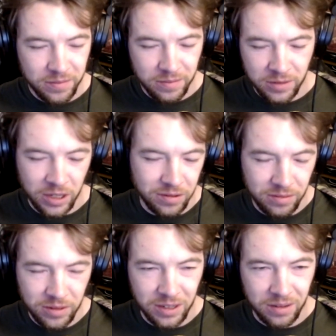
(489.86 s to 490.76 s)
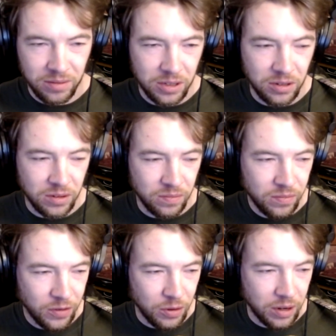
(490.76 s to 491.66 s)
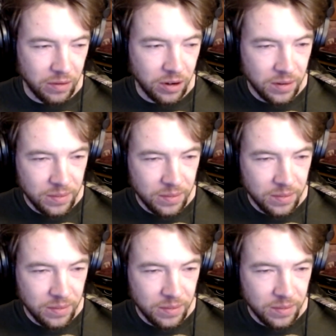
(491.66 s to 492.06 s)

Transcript: So you can use them for whatever.